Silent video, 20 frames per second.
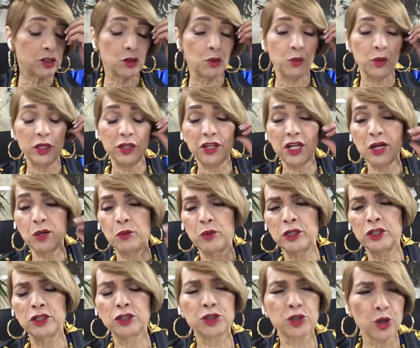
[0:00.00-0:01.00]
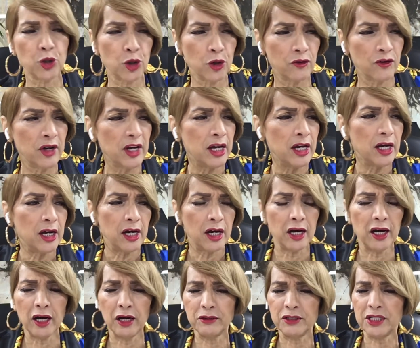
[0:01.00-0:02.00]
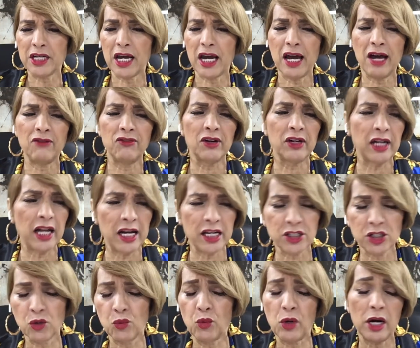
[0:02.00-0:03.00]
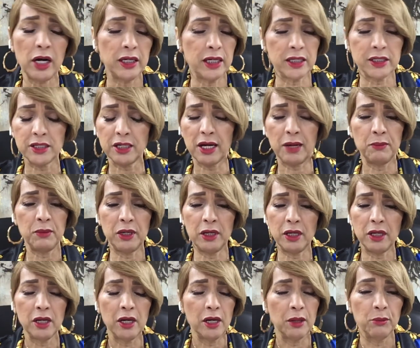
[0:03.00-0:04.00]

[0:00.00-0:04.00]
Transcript: Or we think we deserve uh, to have a glass of wine. That's not me.